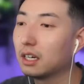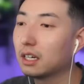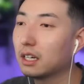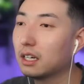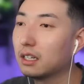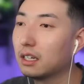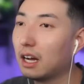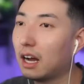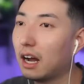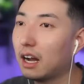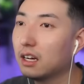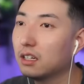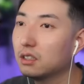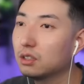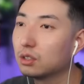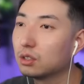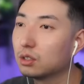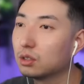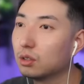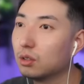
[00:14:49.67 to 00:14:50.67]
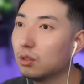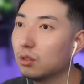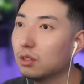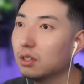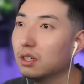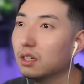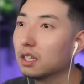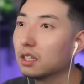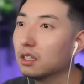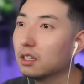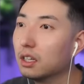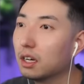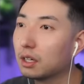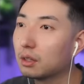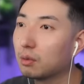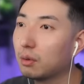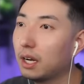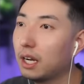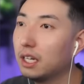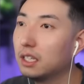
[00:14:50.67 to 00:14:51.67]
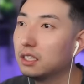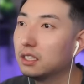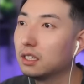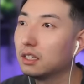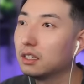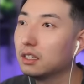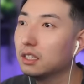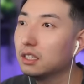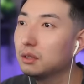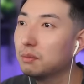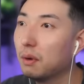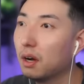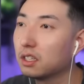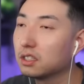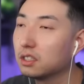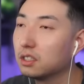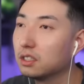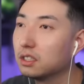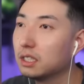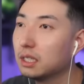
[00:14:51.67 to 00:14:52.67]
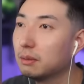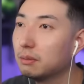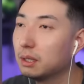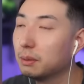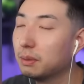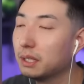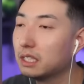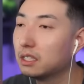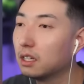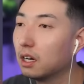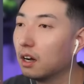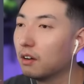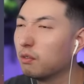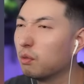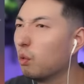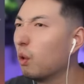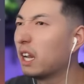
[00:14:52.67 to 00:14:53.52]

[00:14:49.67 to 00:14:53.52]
I got an iron sword? Good luck, Rage. These monsters seem to be tough.